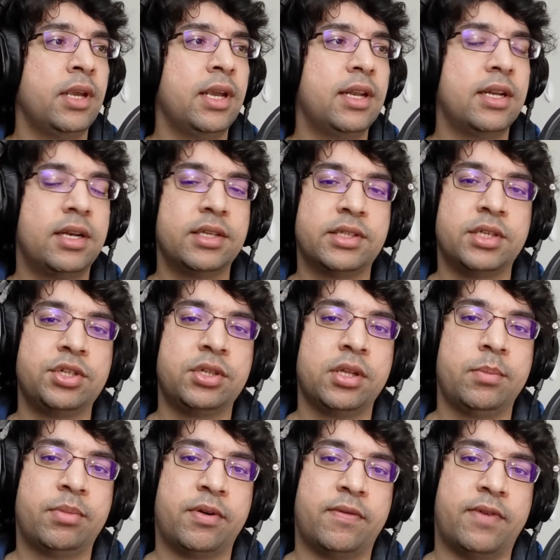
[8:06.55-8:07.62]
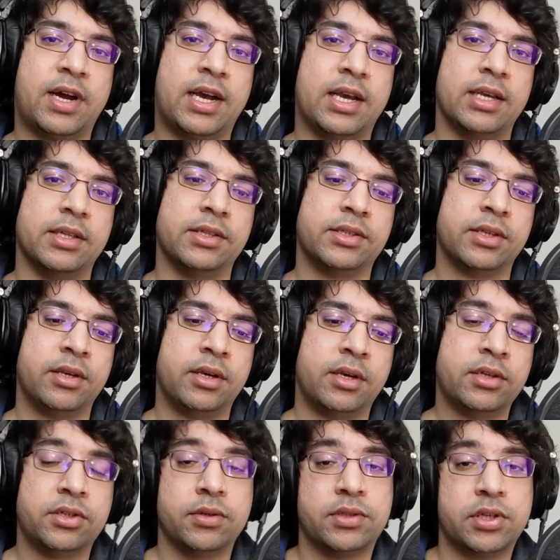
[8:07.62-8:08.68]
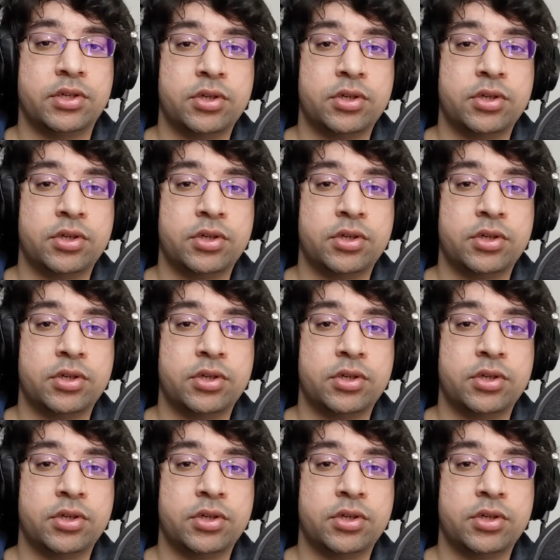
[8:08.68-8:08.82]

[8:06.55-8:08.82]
And it essentially provides, so it's